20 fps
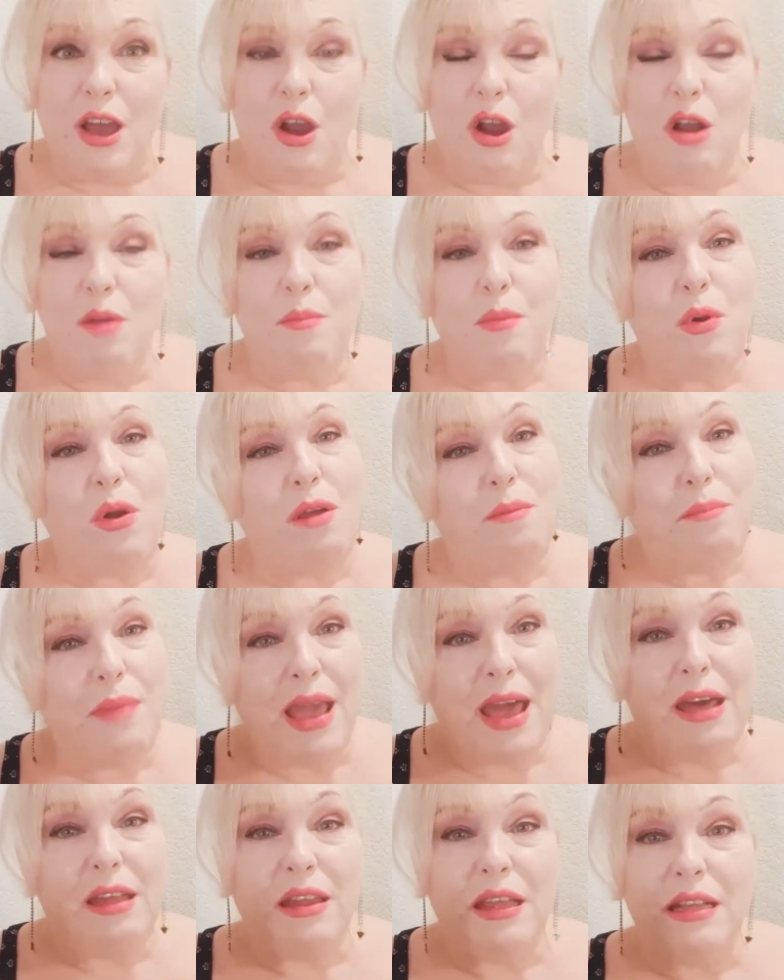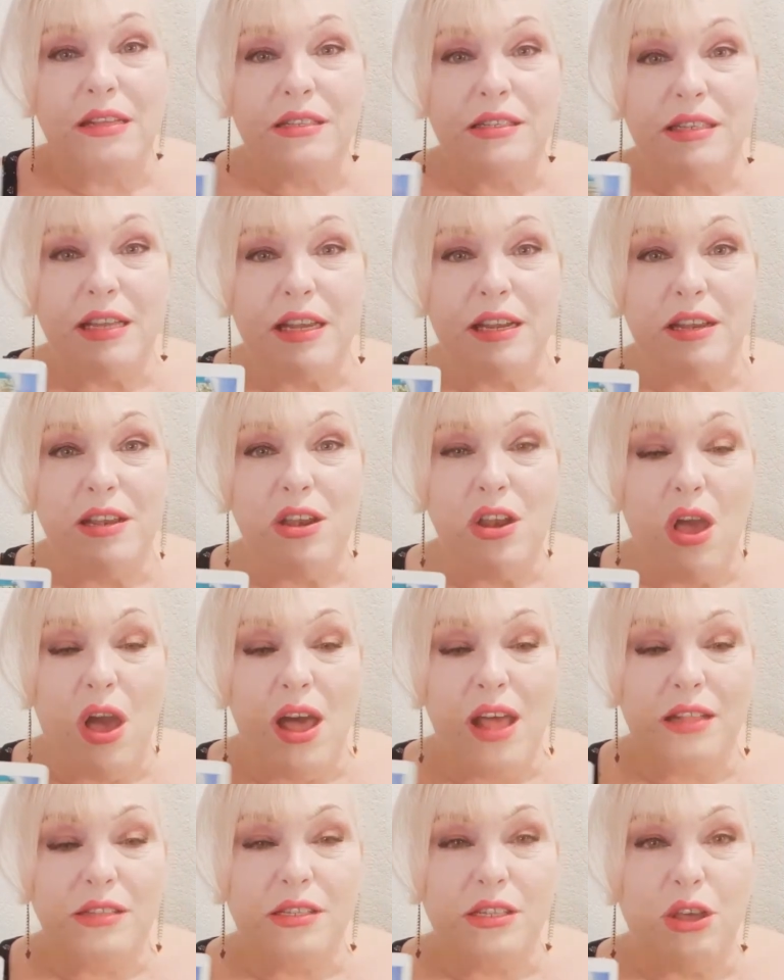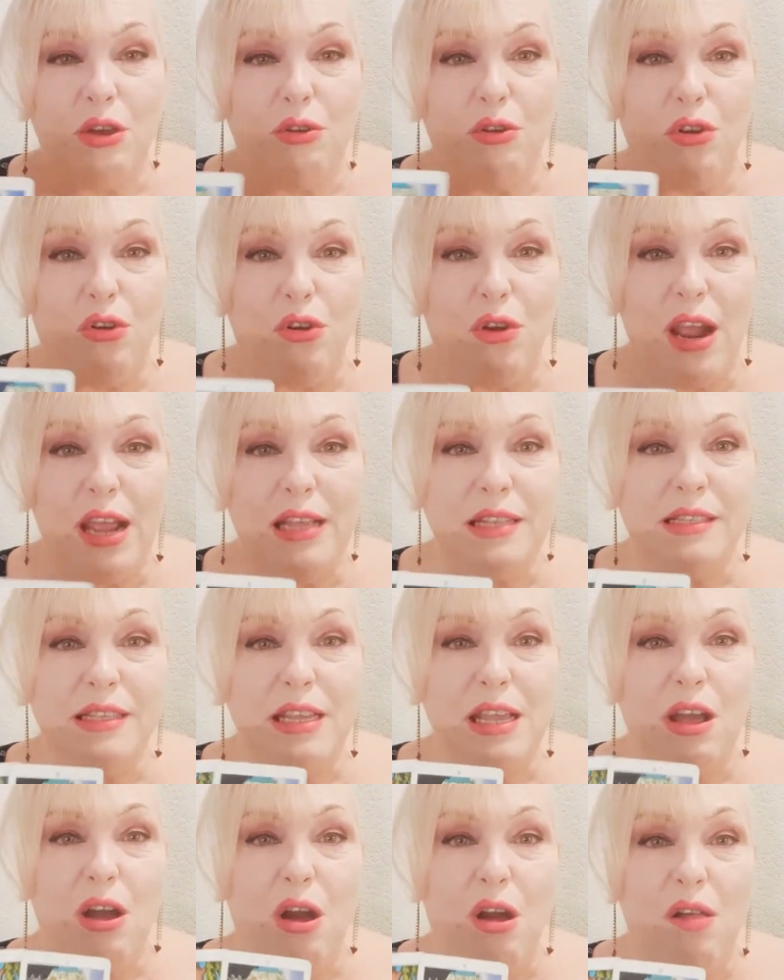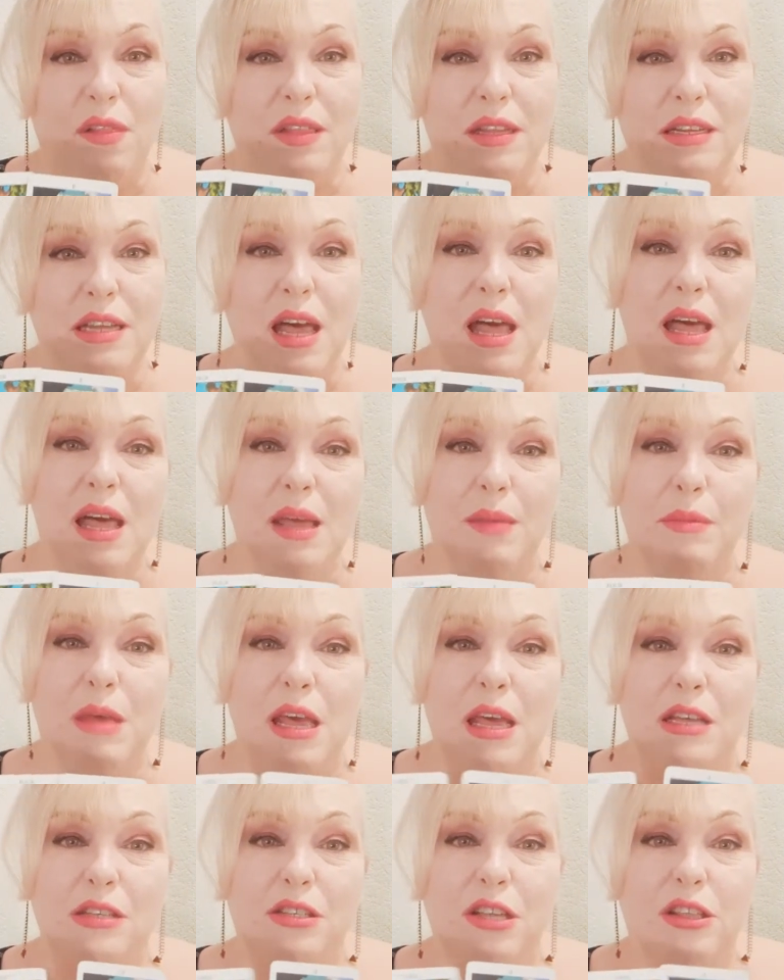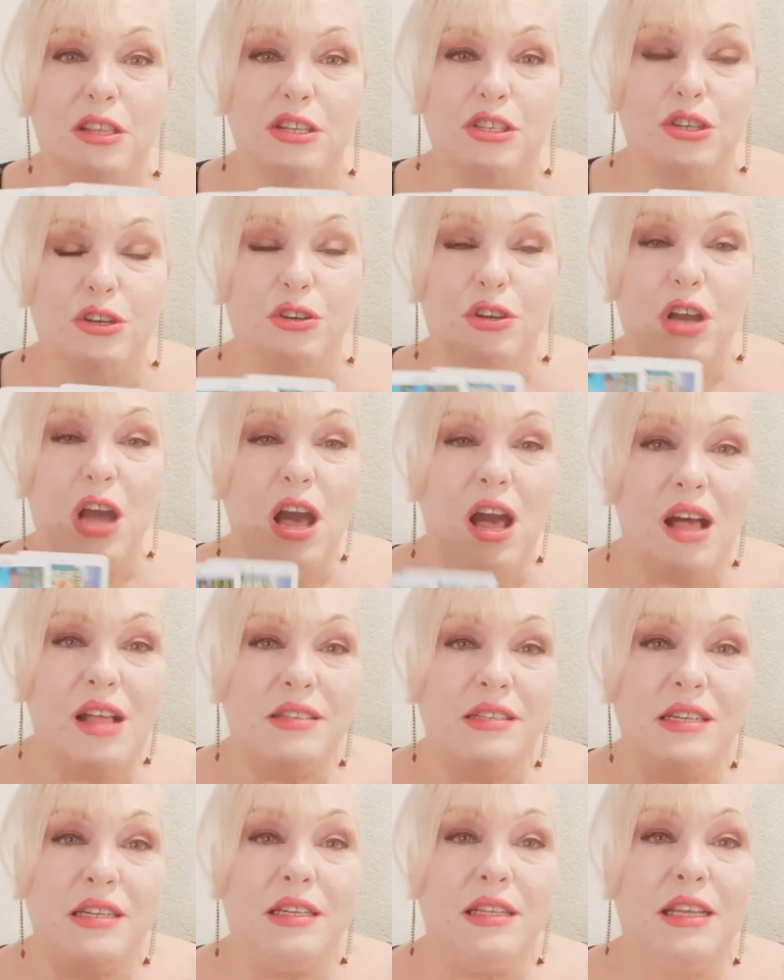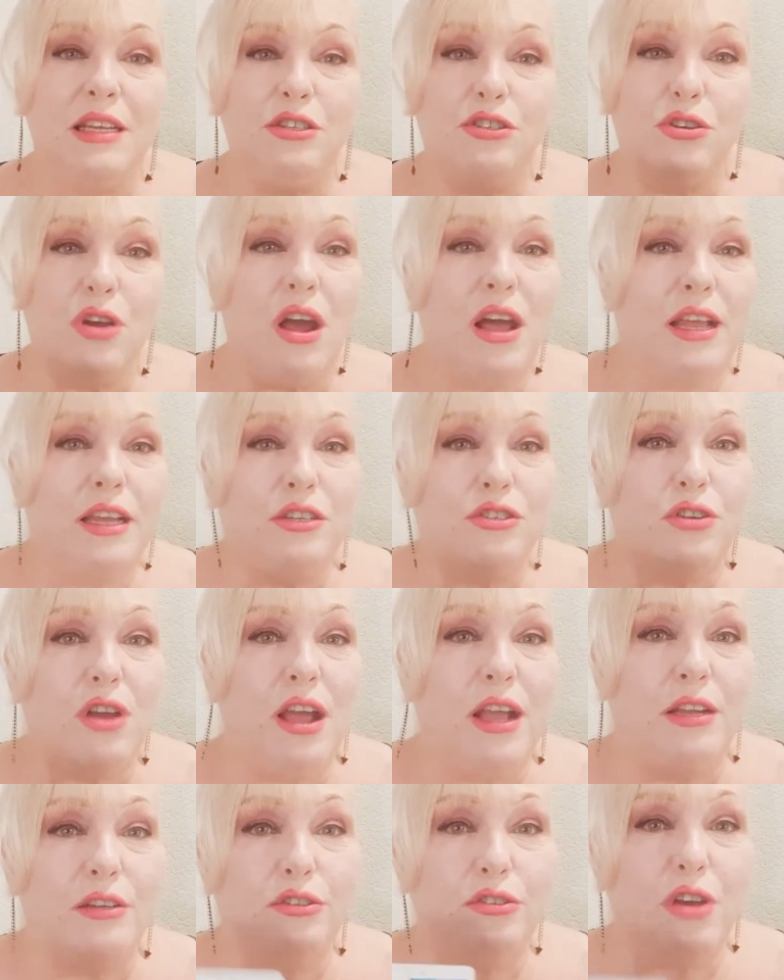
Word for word: are more balanced and not so crazy all the time so that you're constantly trying, trying,